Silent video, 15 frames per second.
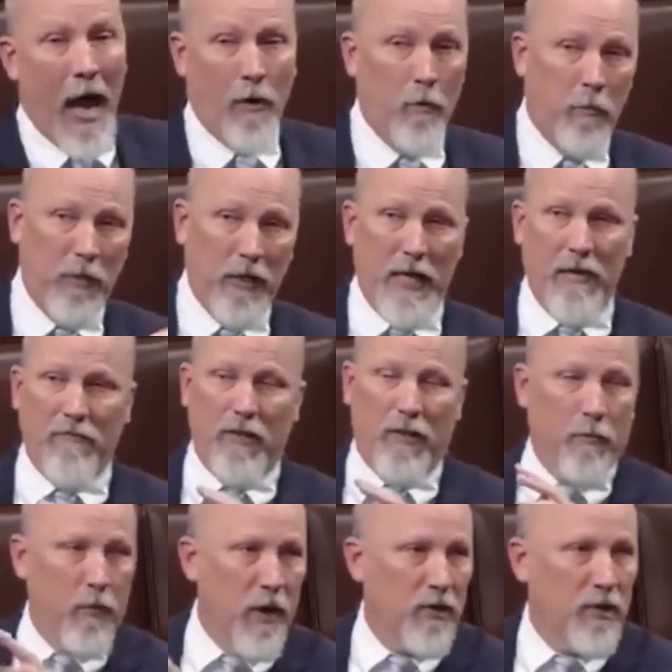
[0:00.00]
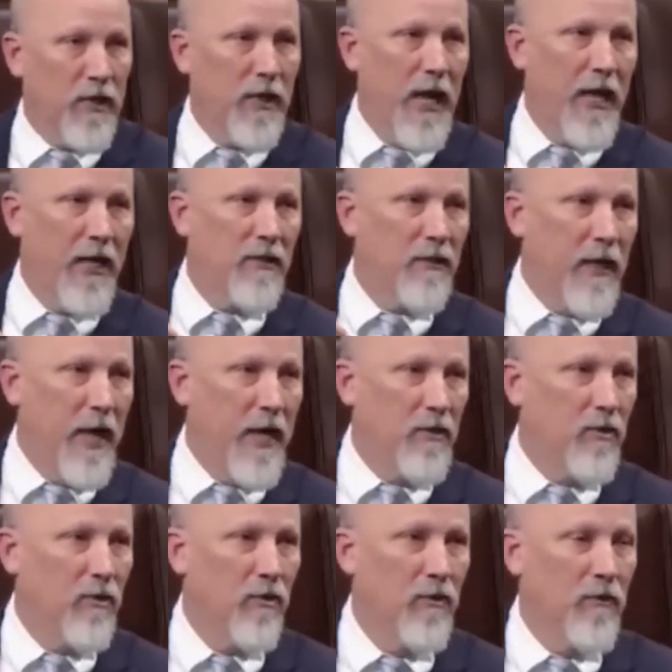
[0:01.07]
I don't believe that the President of the United
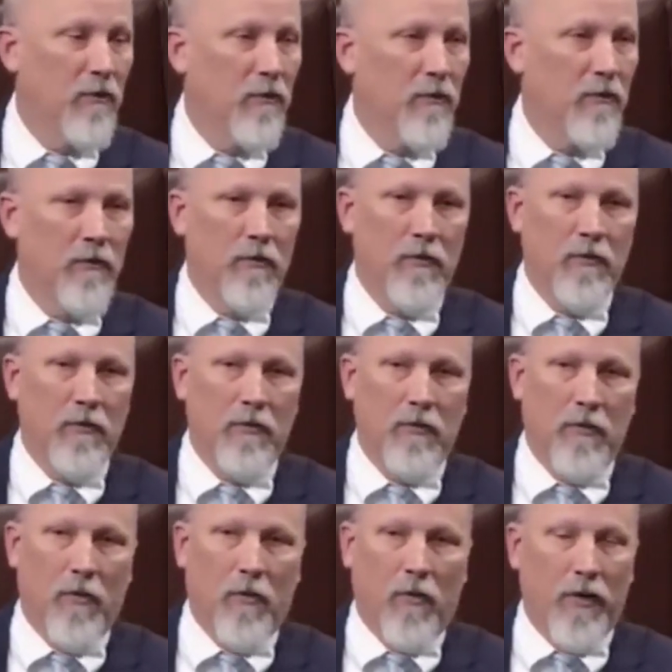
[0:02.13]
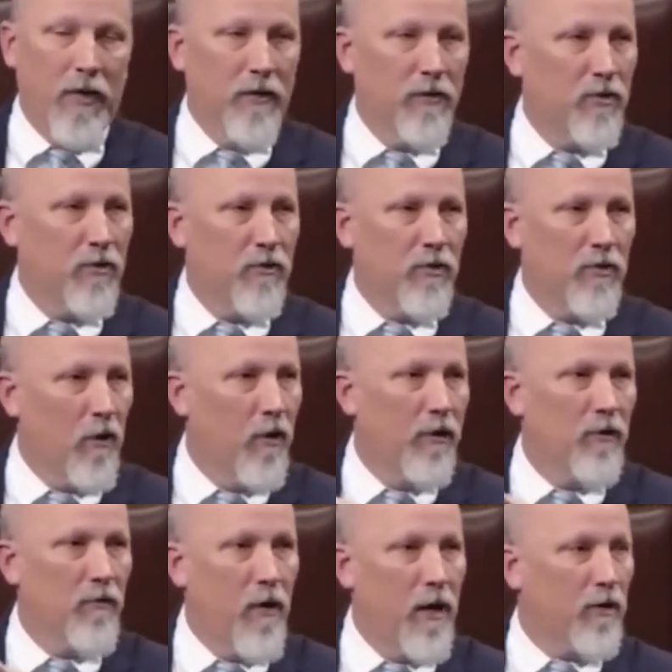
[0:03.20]
States or his
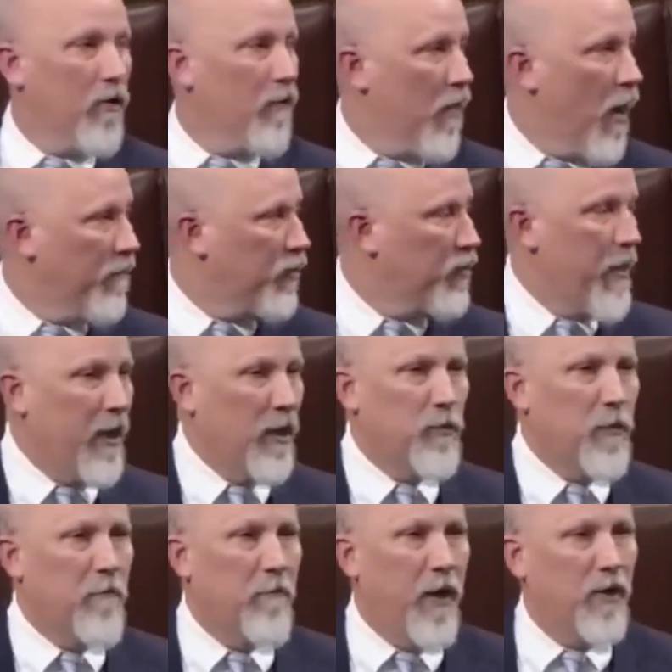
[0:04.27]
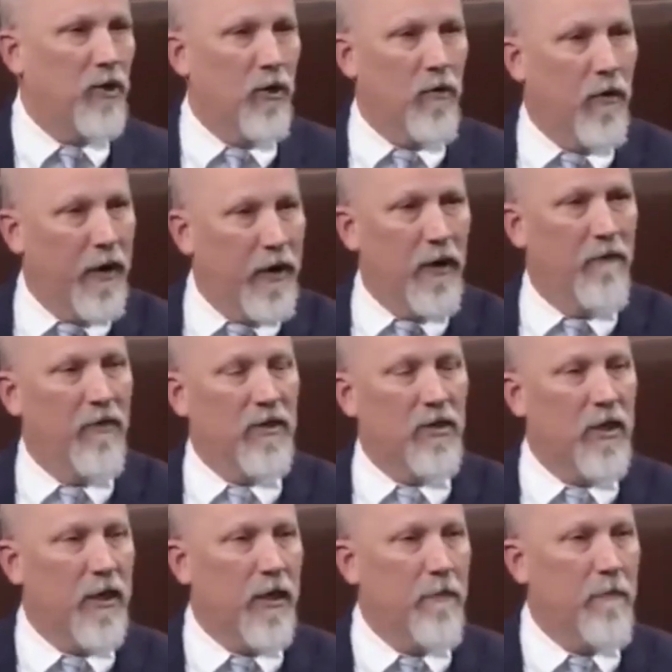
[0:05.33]
current Director of the Office of Management and Budget or any of
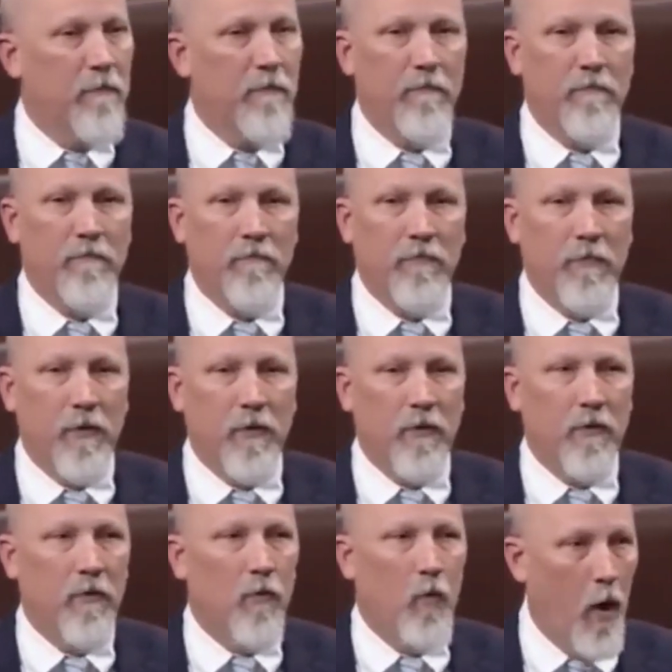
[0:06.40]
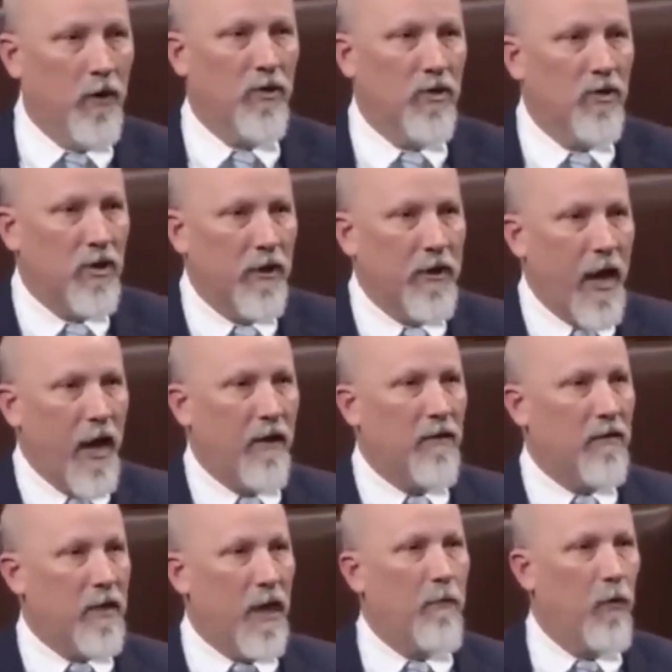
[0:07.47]
his team wants to sit down
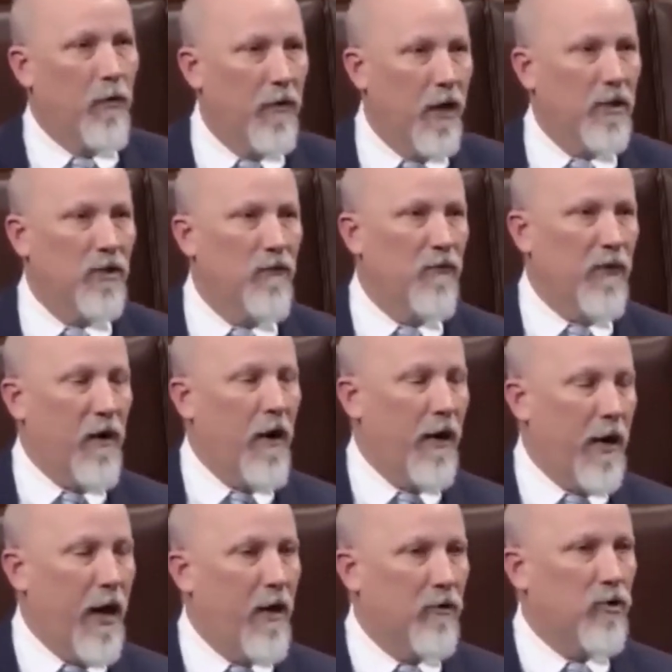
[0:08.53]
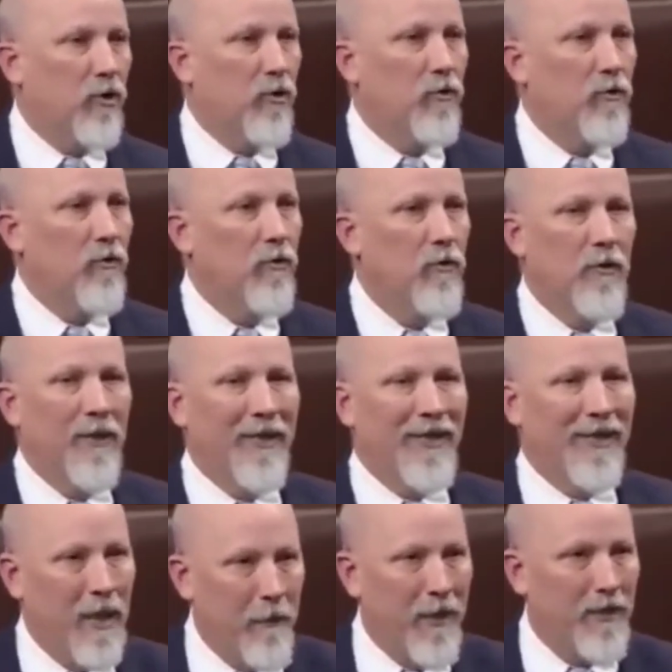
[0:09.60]
at the table with us and figure out how to
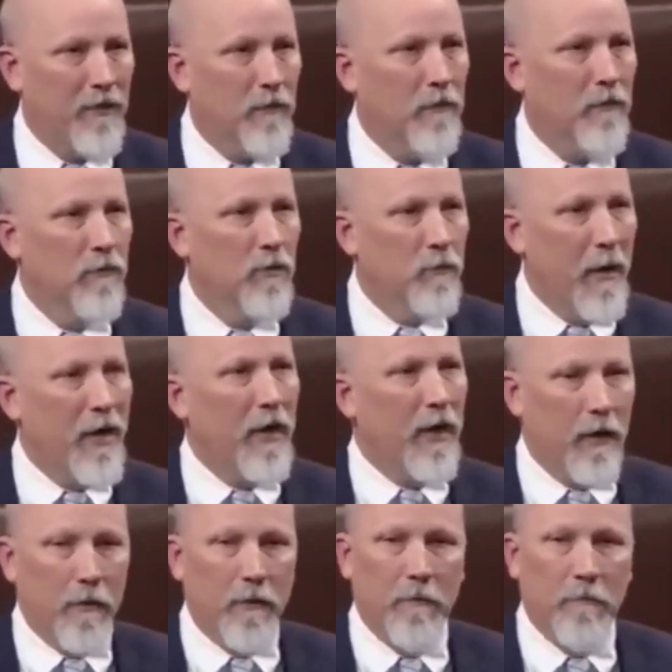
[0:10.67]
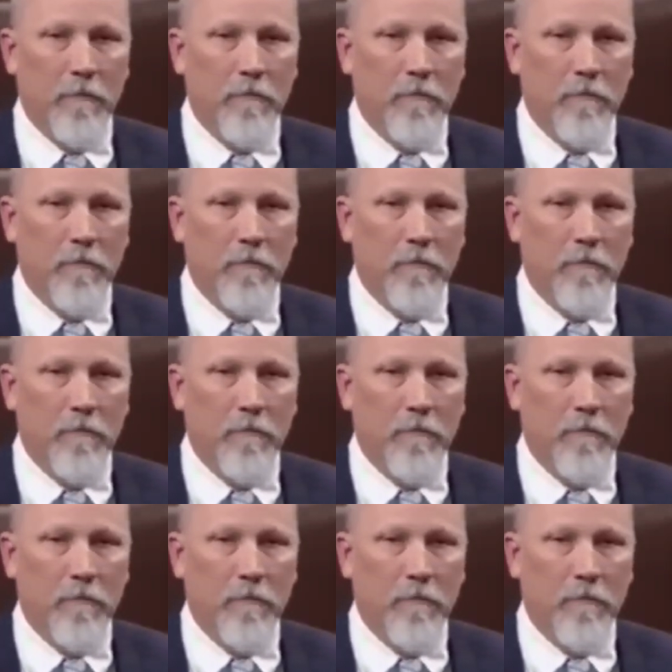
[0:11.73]
limit spending.